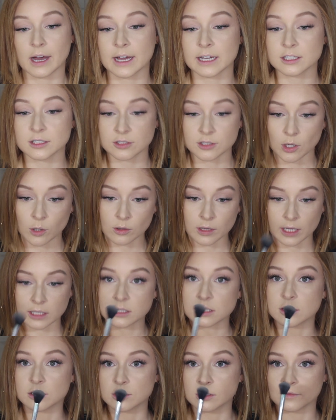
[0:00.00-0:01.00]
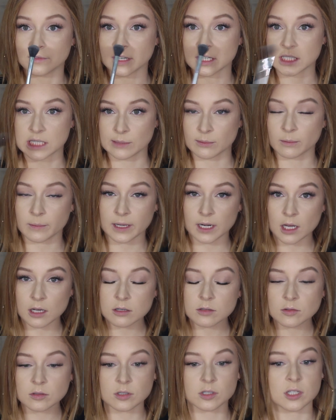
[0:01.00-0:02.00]
I don't like to do the very tip of my
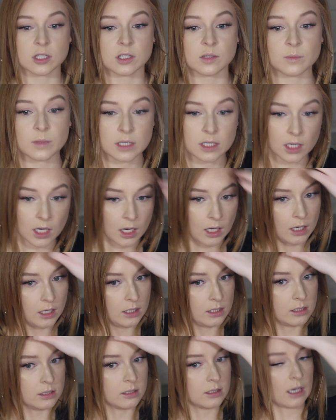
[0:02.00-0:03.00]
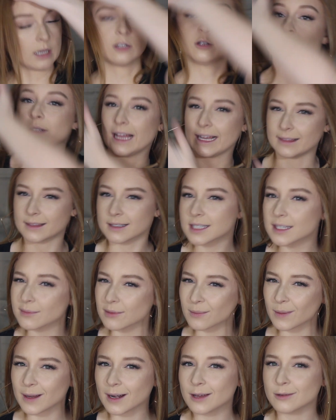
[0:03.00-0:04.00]
nose just because I don't like the tip
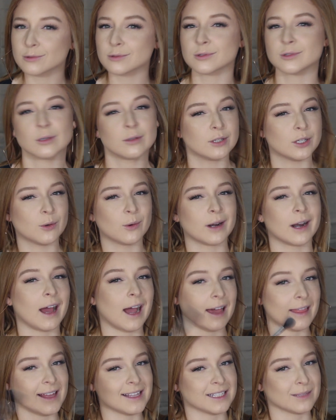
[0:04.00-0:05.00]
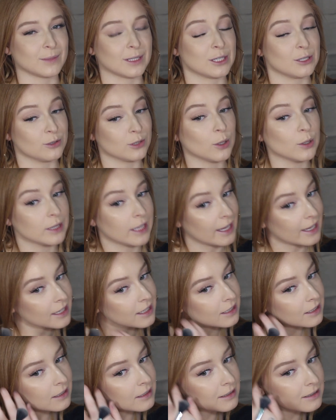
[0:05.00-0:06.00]
of my nose, so you don't want to highlight something you don't
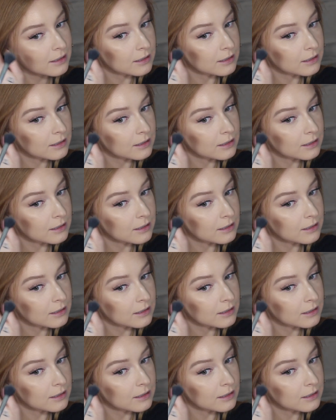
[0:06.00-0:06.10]
like.